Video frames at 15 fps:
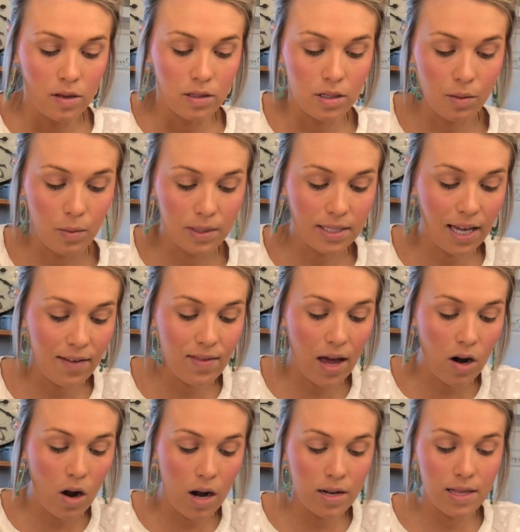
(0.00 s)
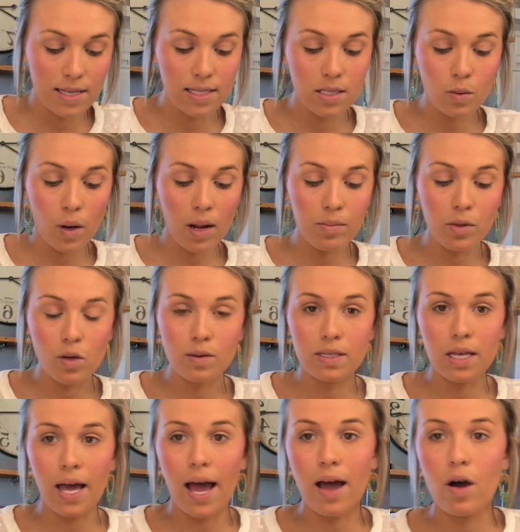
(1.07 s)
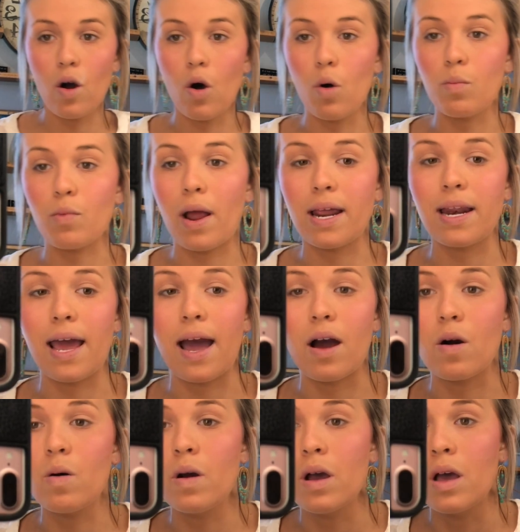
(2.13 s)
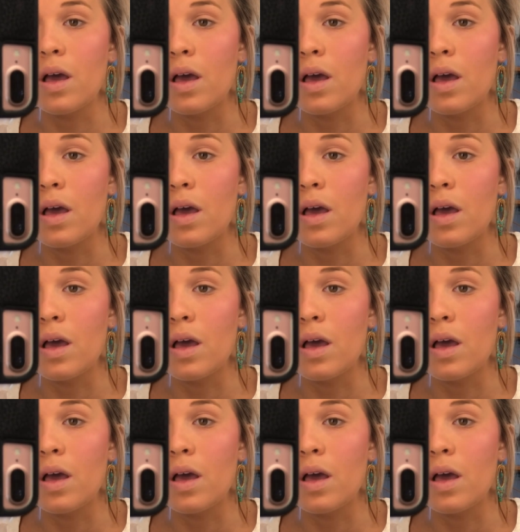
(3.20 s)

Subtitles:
So once I have that on, this is what I'm using at home right now.